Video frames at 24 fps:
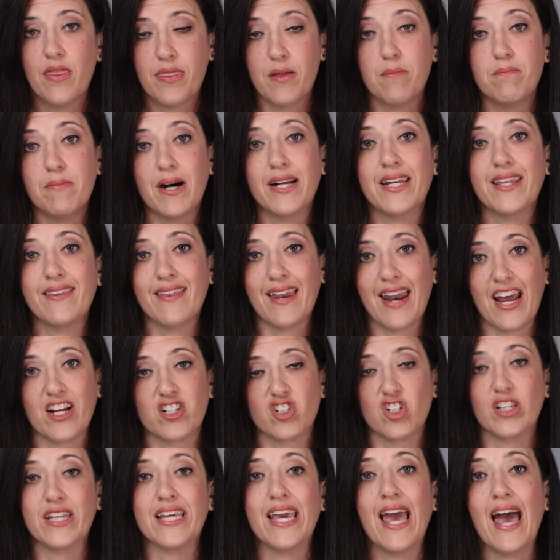the money that
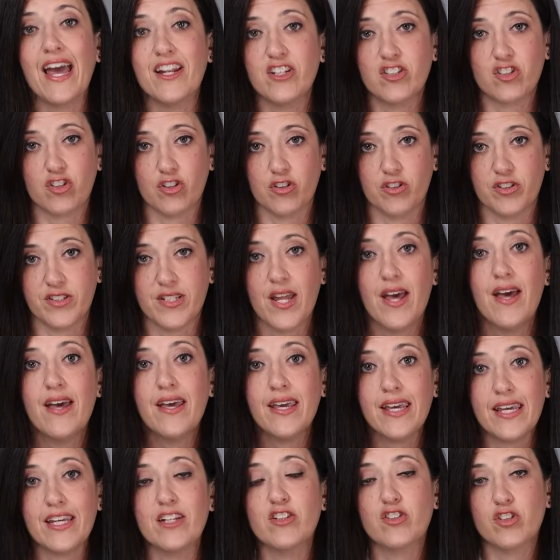actually enters
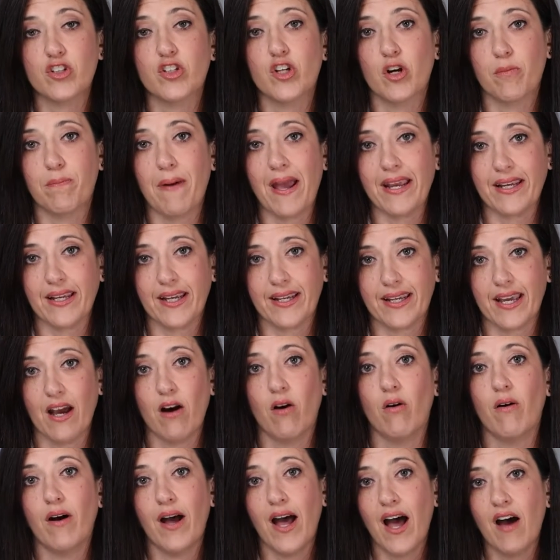into your bank
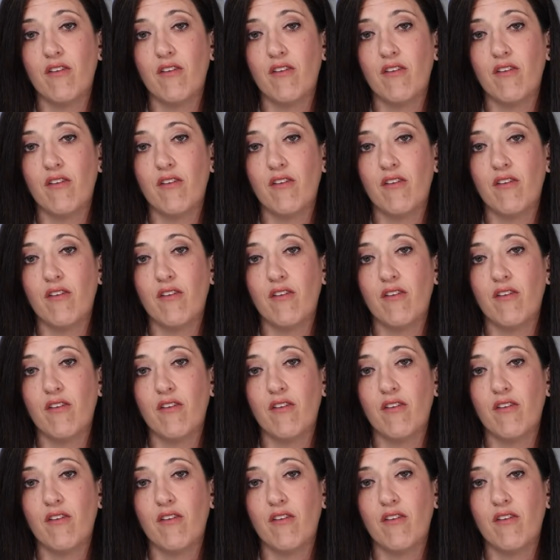account